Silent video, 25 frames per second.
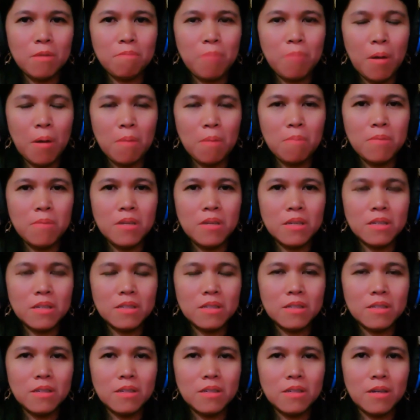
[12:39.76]
public
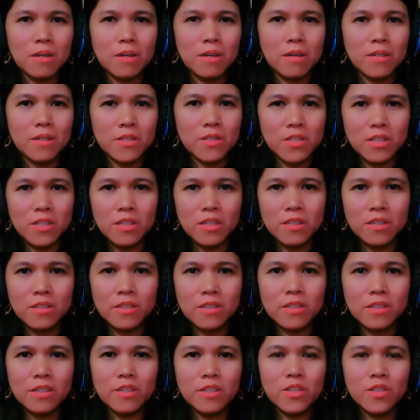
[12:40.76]

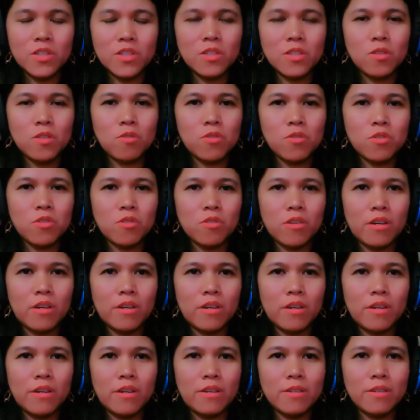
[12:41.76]
sinners, those who
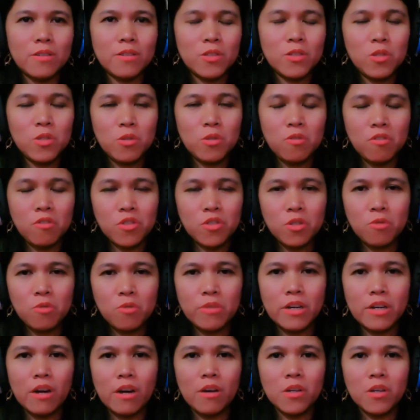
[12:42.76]

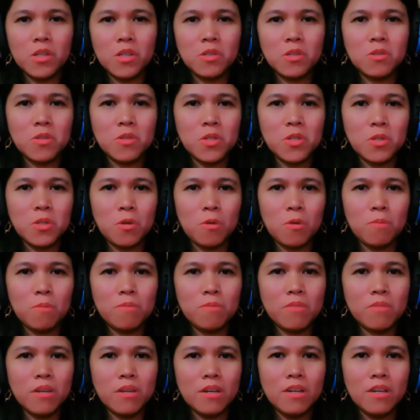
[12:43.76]
were accused of